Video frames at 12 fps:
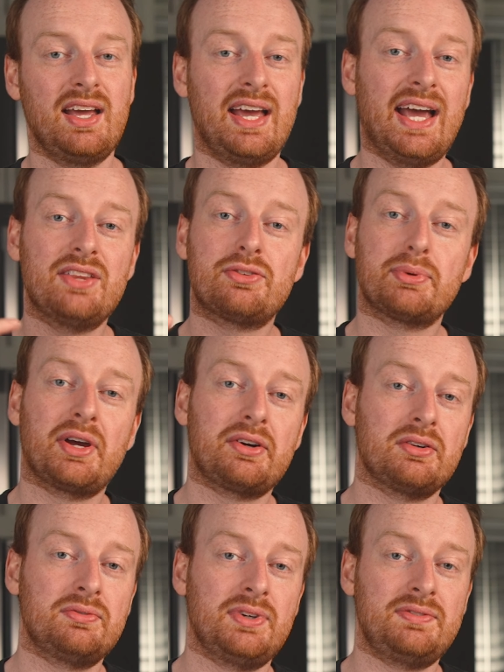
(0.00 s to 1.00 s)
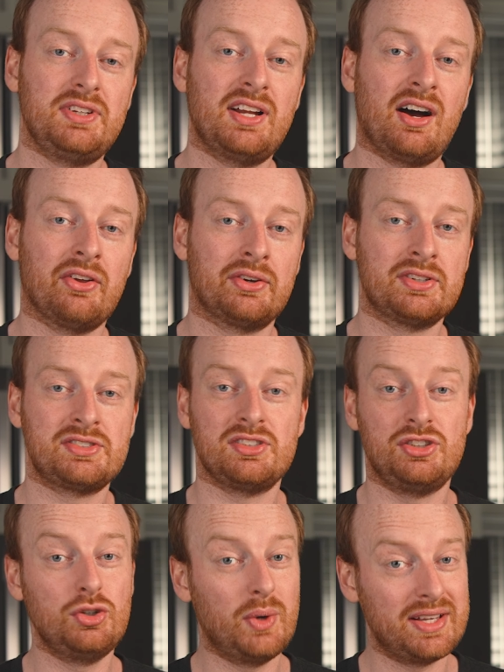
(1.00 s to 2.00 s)
at $350
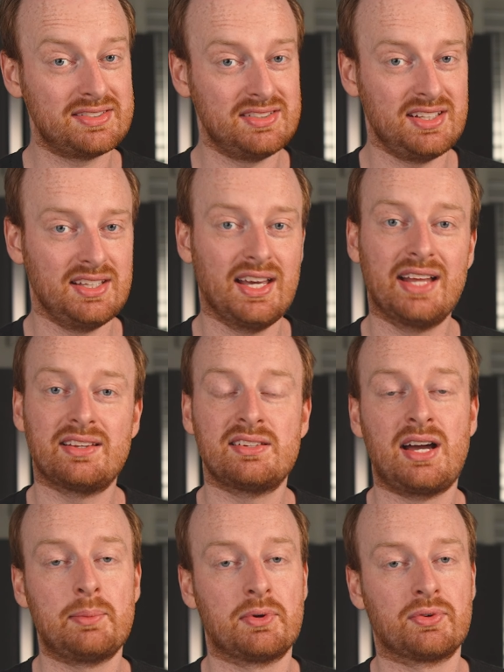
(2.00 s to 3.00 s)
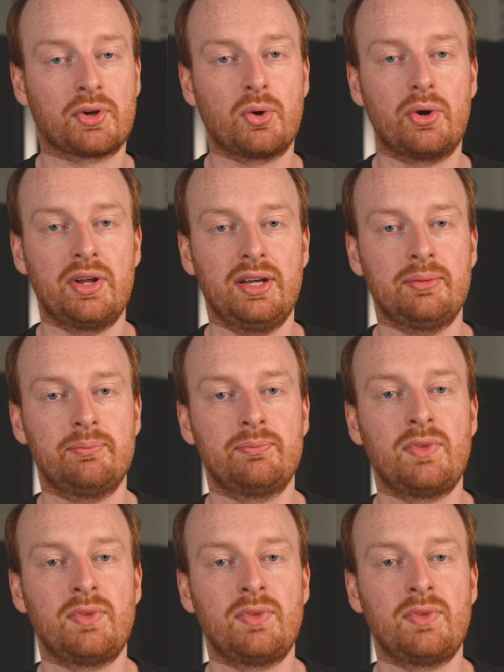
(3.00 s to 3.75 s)
USD at the time of recording.